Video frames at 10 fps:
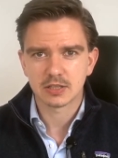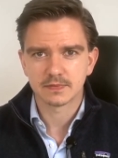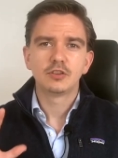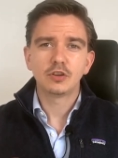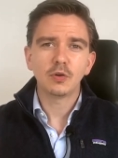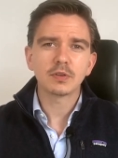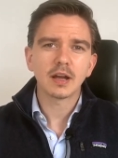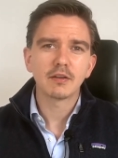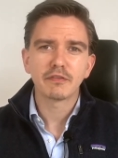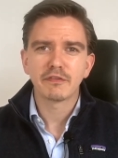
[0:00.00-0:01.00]
So those are
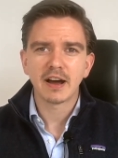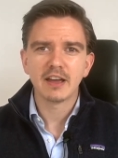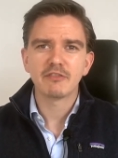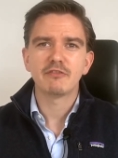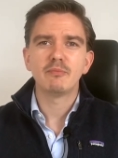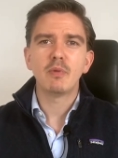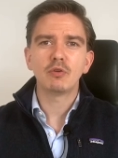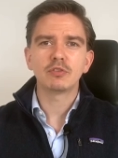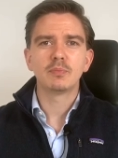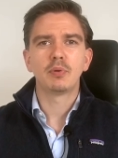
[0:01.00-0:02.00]
the 5
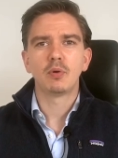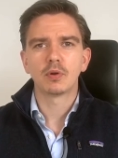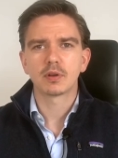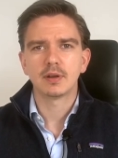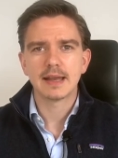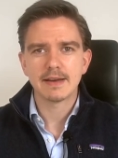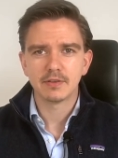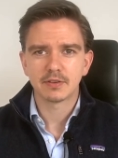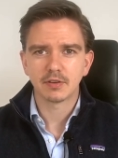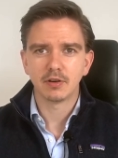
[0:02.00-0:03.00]
most important
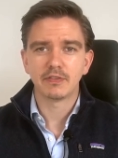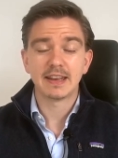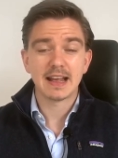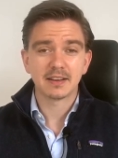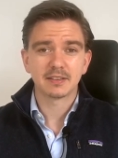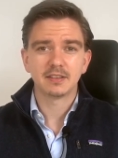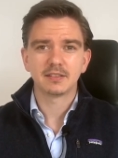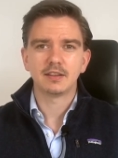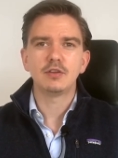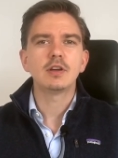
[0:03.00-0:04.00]
levels of analysis
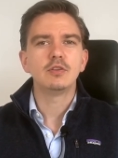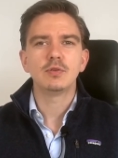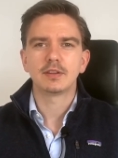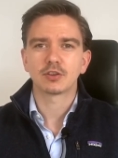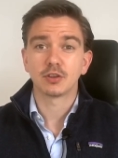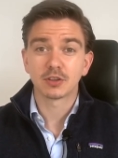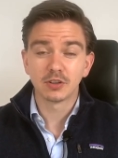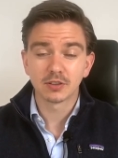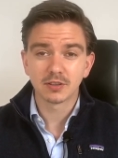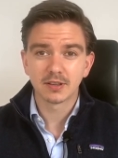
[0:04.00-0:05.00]
that you can do as a
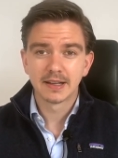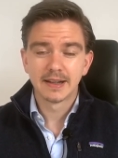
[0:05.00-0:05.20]
consultant.